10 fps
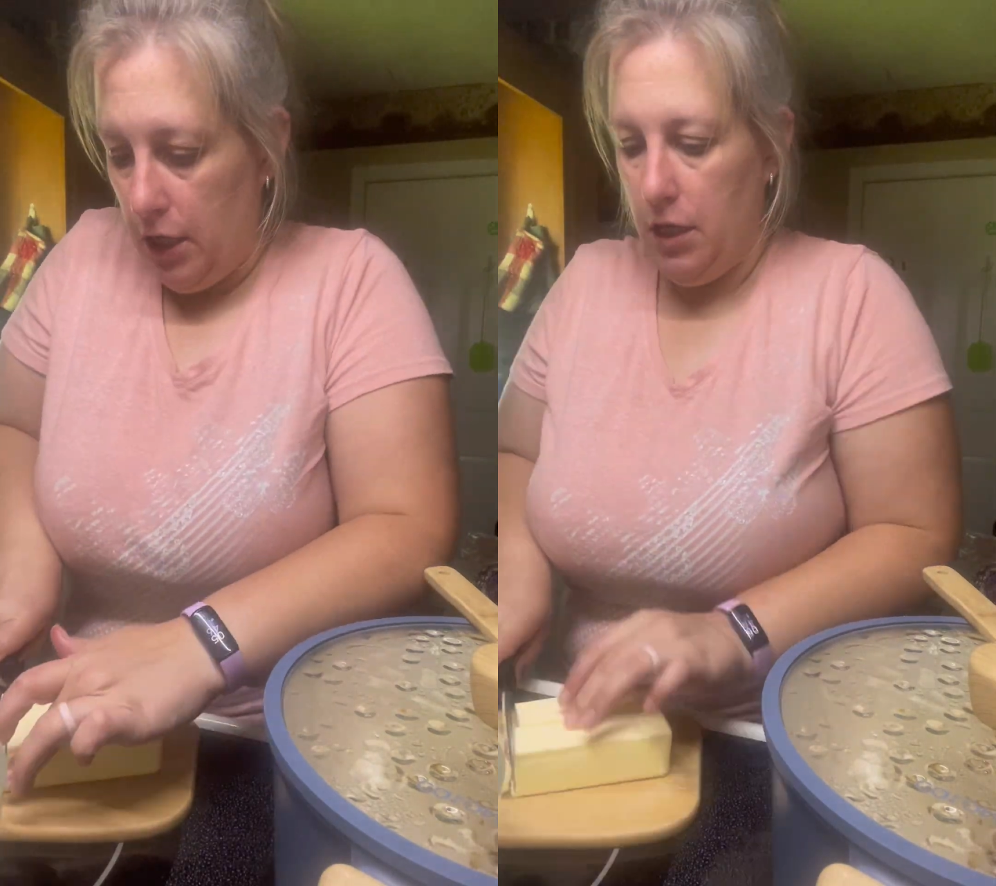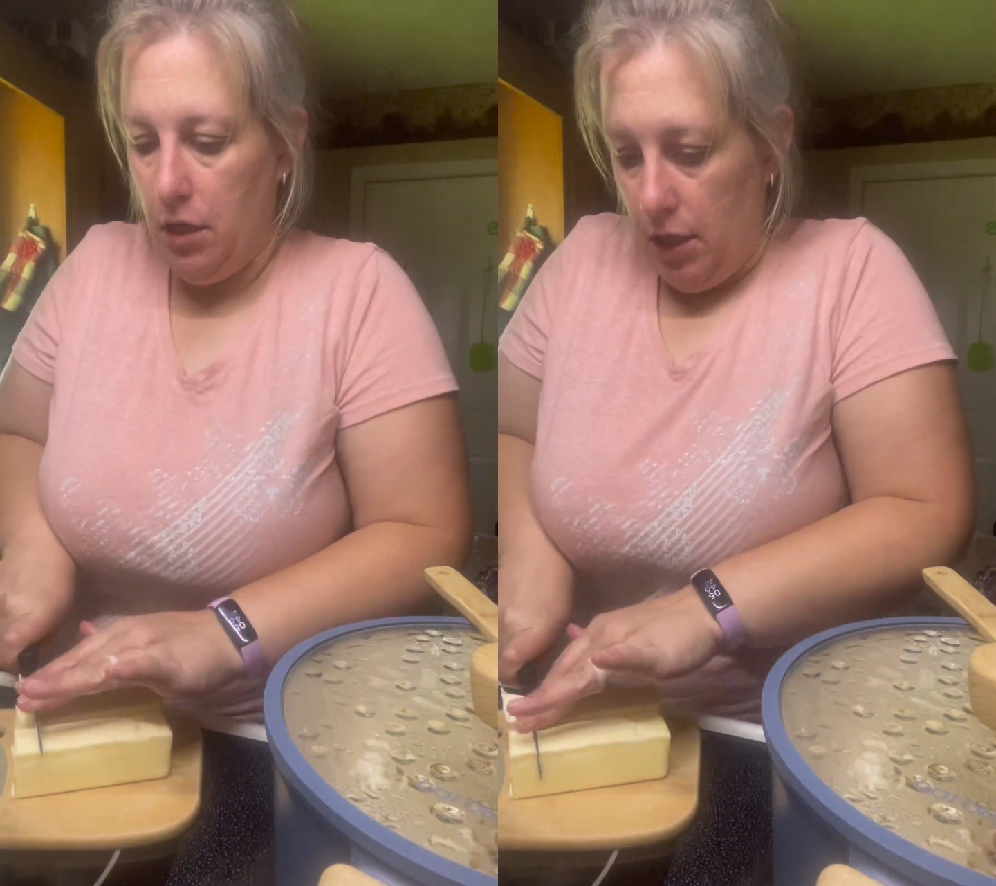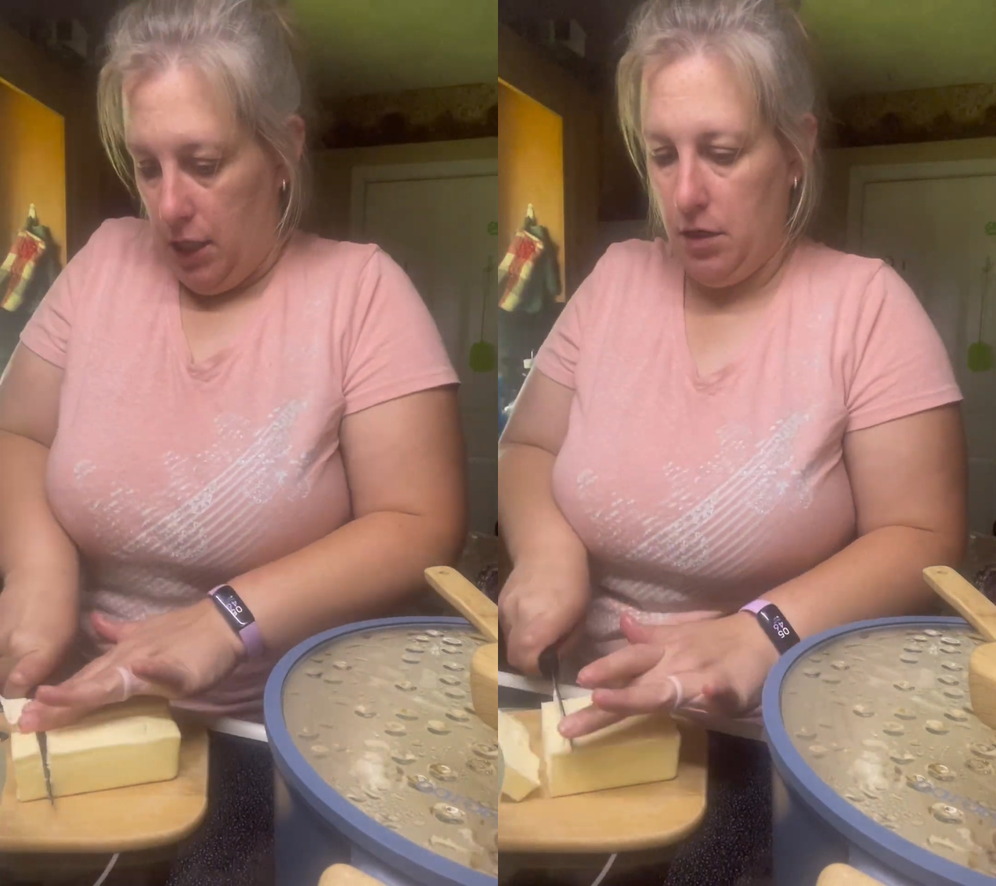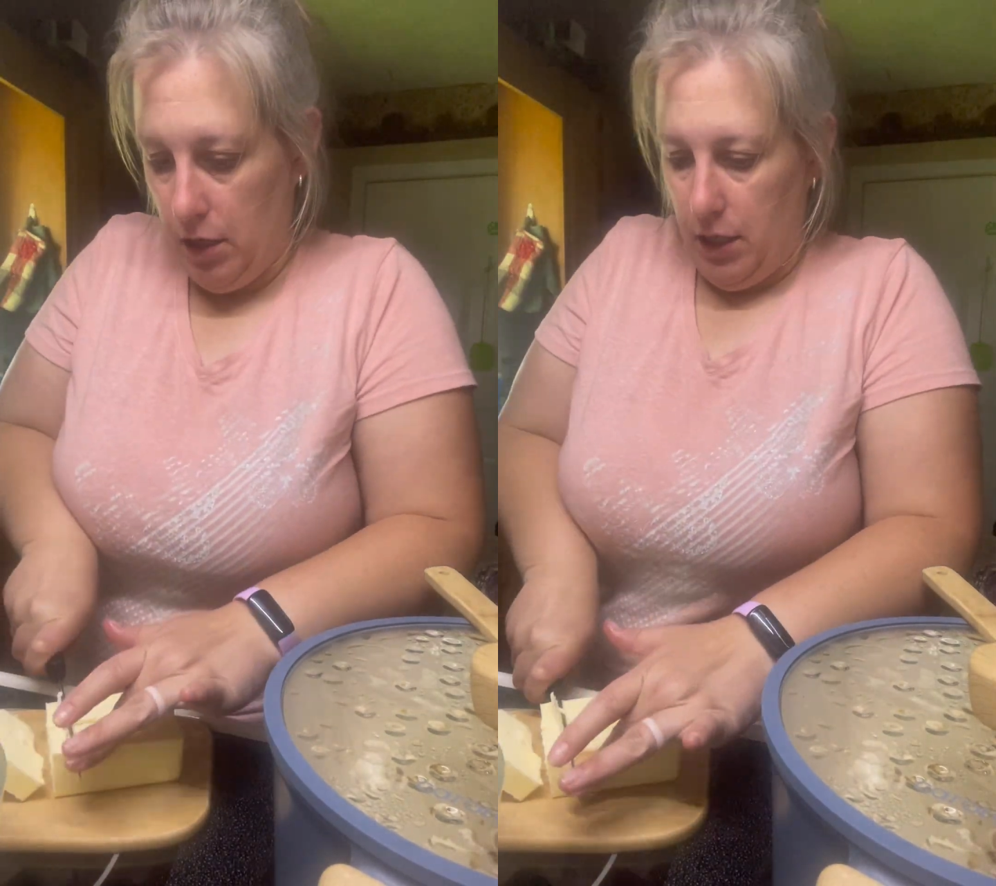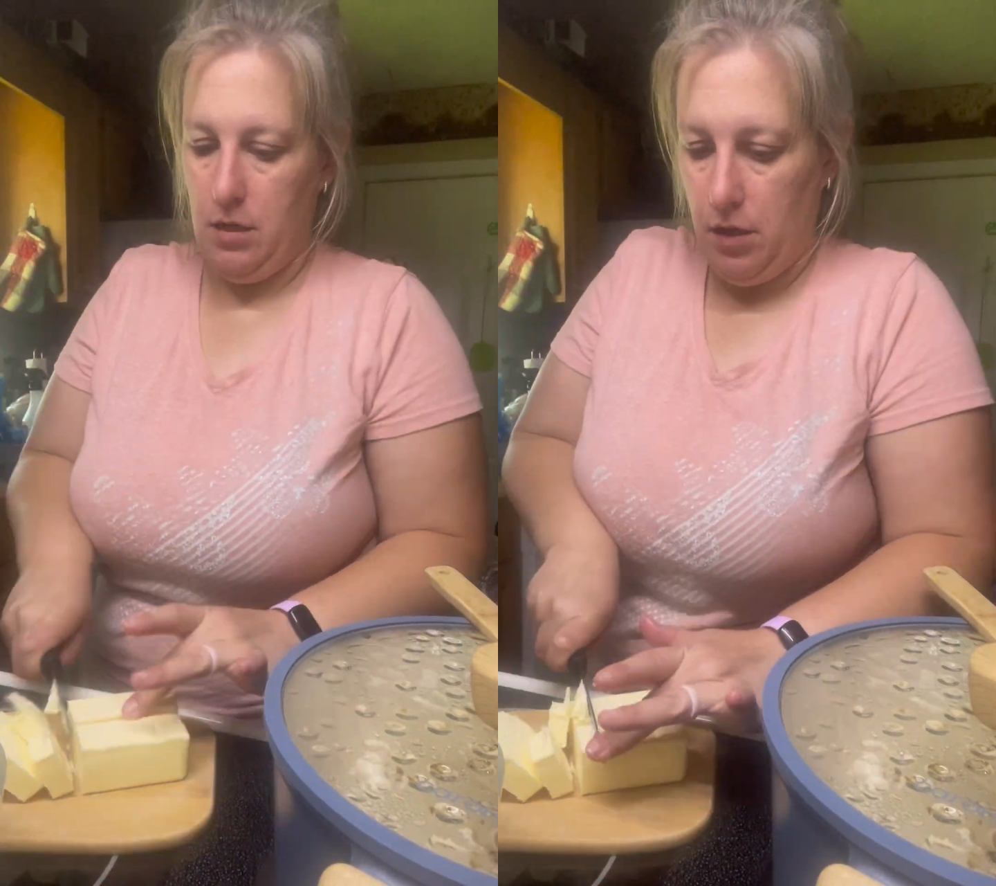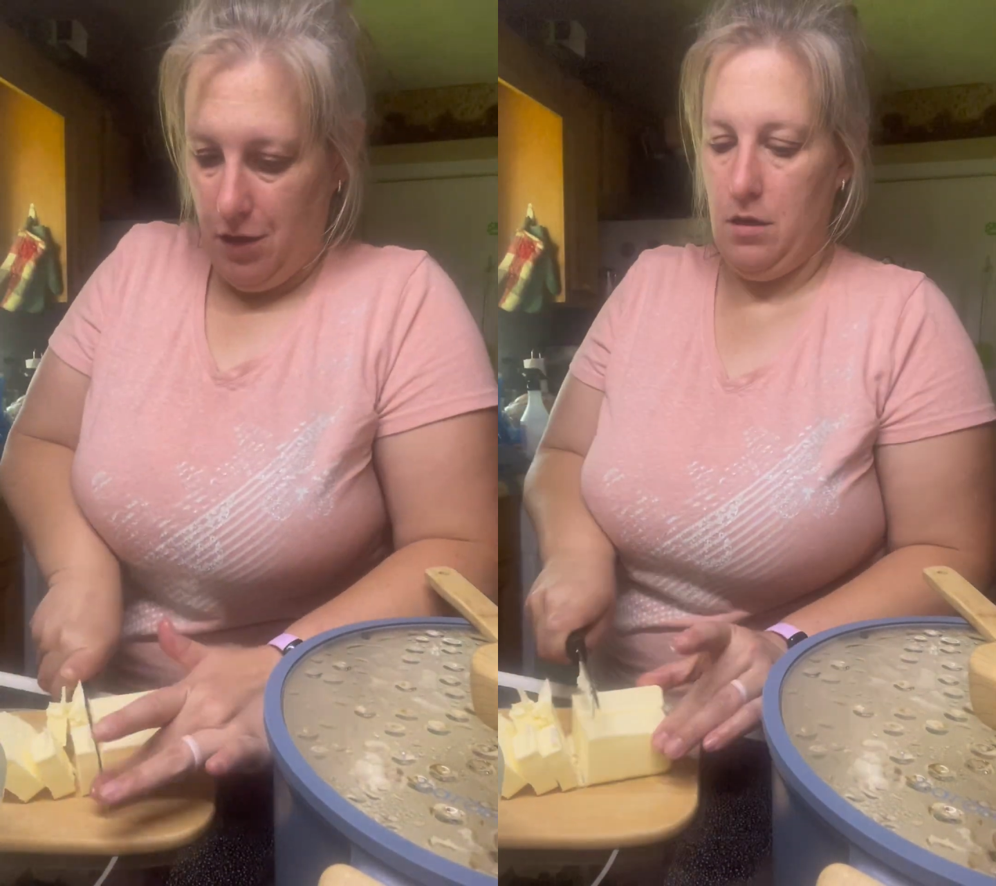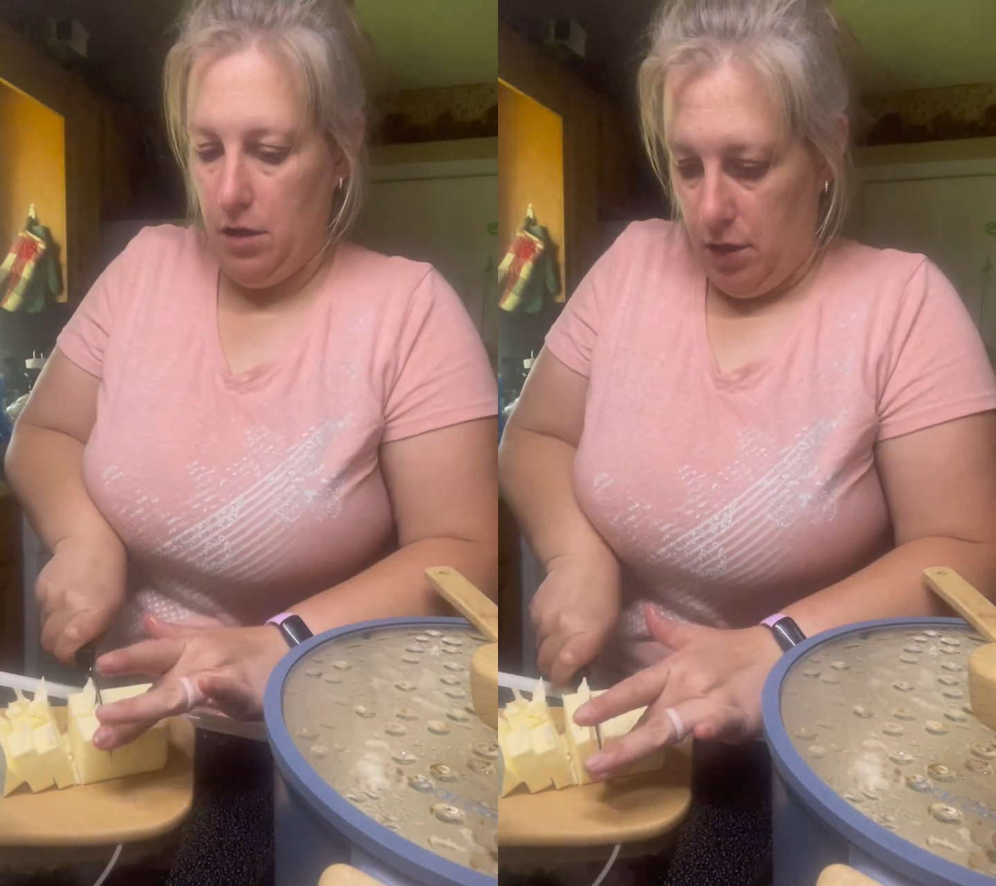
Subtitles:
and it's falling apart.